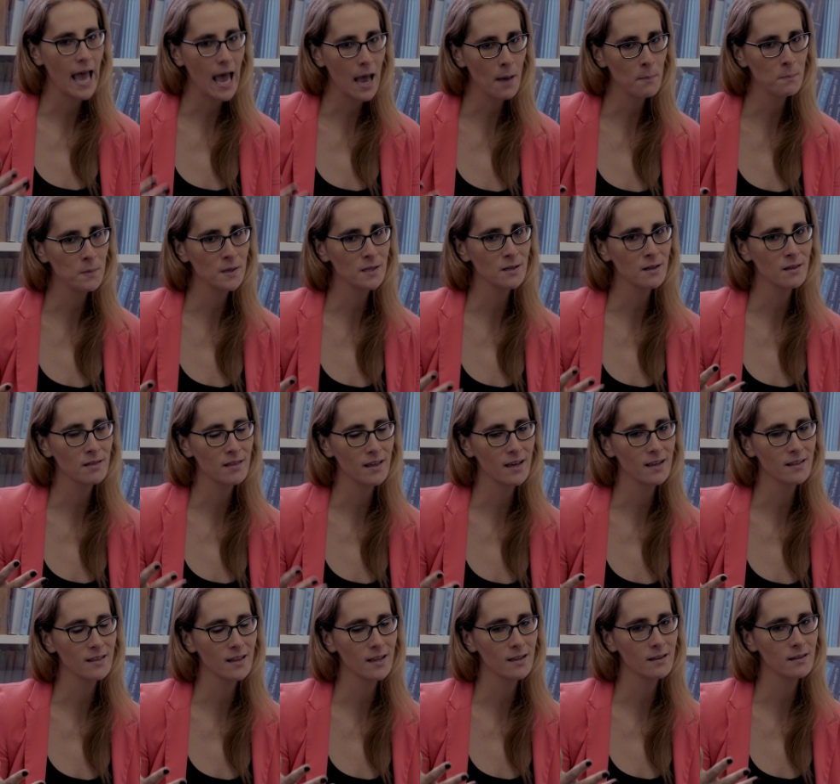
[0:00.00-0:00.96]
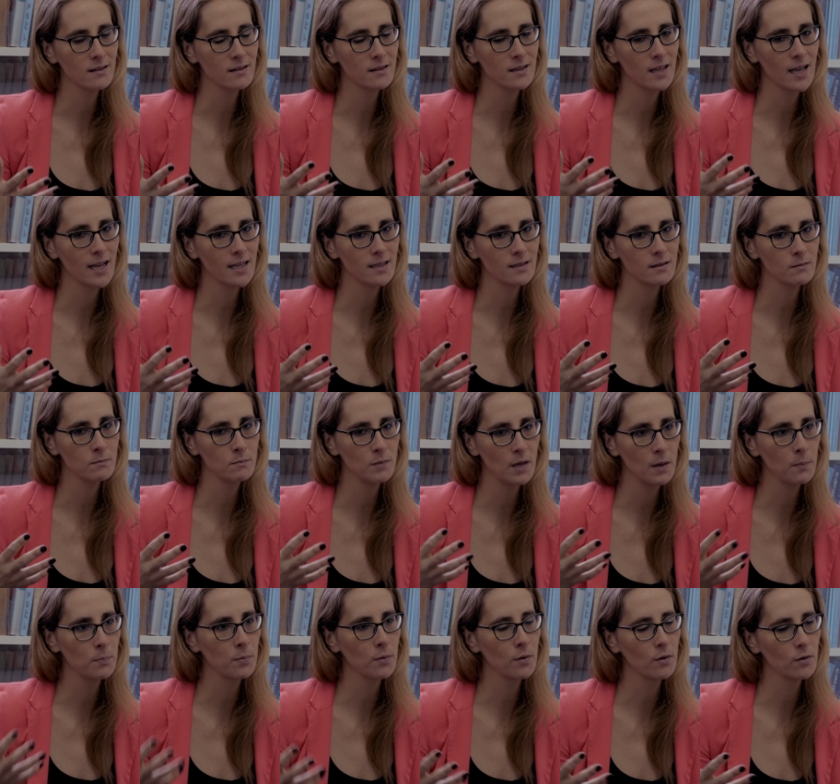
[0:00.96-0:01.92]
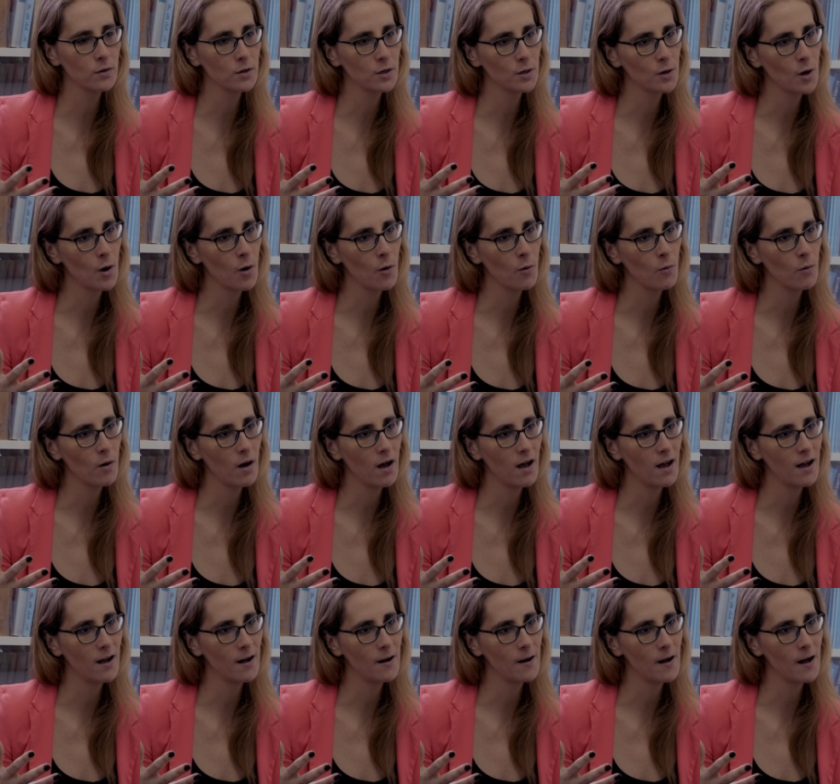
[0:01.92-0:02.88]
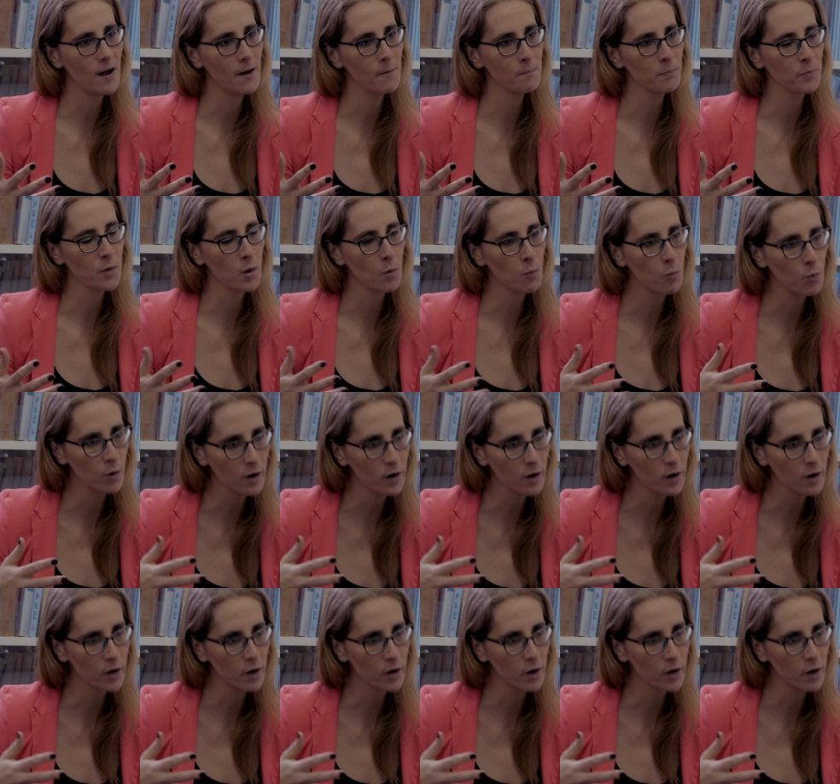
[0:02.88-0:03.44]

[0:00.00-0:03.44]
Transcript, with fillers: happy to think that that people you know uh, um,